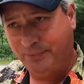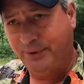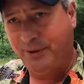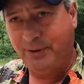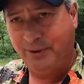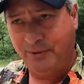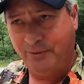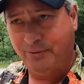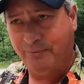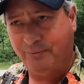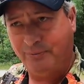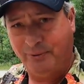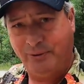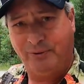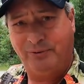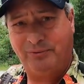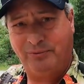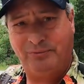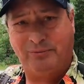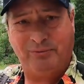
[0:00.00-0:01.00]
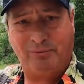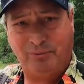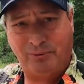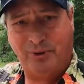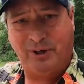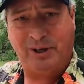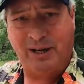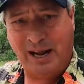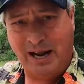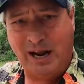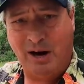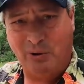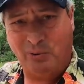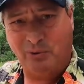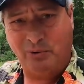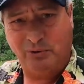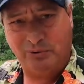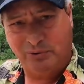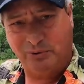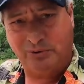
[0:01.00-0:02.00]
you know, the first three
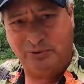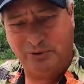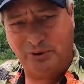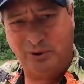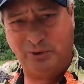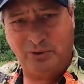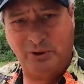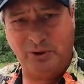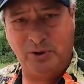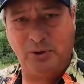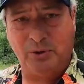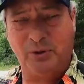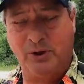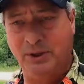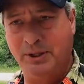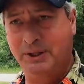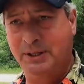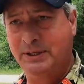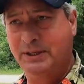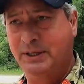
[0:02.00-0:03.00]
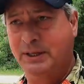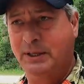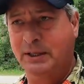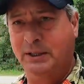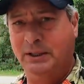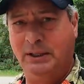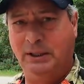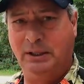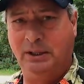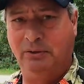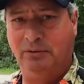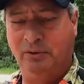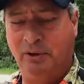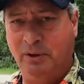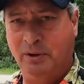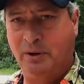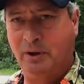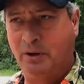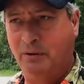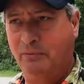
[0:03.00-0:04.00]
hours or so that you're in the tent that it's
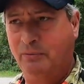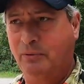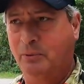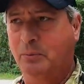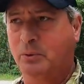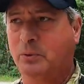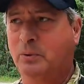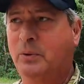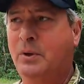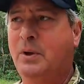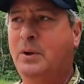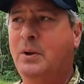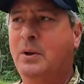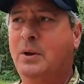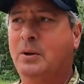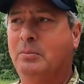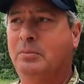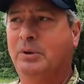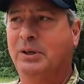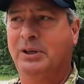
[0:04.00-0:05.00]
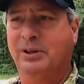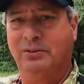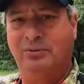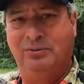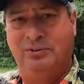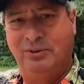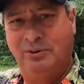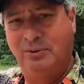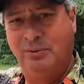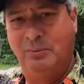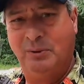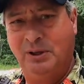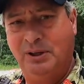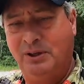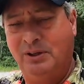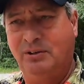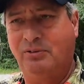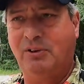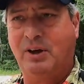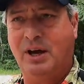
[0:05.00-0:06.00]
uncomfortable because the
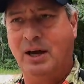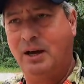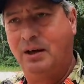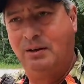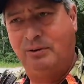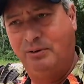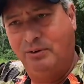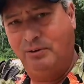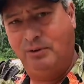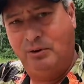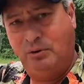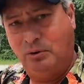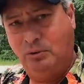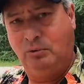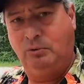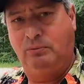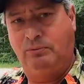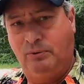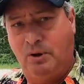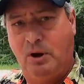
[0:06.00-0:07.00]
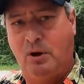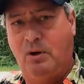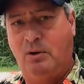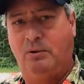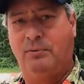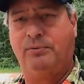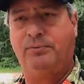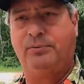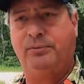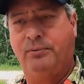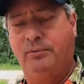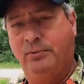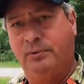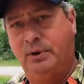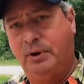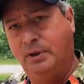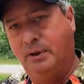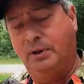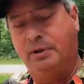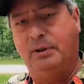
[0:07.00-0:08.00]
humidity's high until the dew falls.
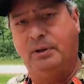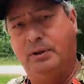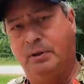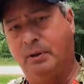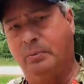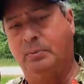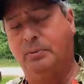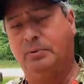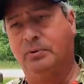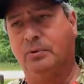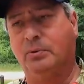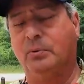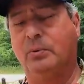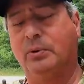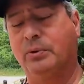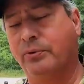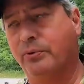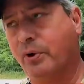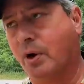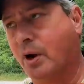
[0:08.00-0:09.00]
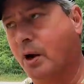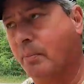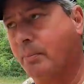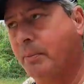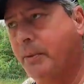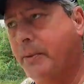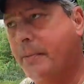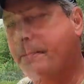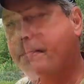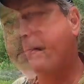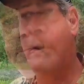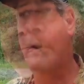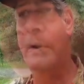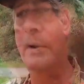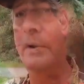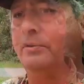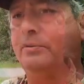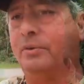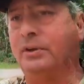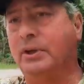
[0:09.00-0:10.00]
And then the temperature will drop.
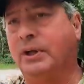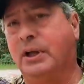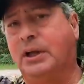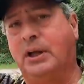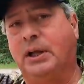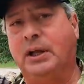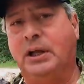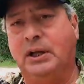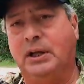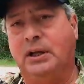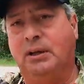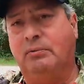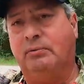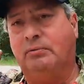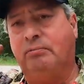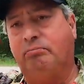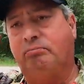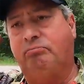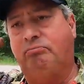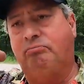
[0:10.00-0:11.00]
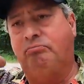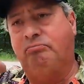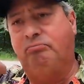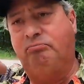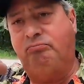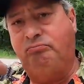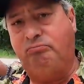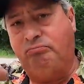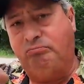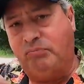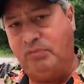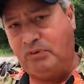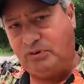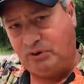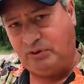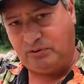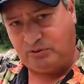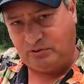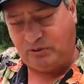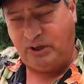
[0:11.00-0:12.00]
So you got to get
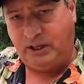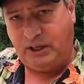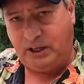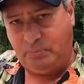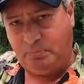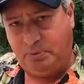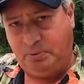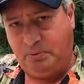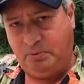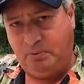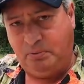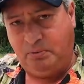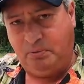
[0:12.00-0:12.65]
to sleep.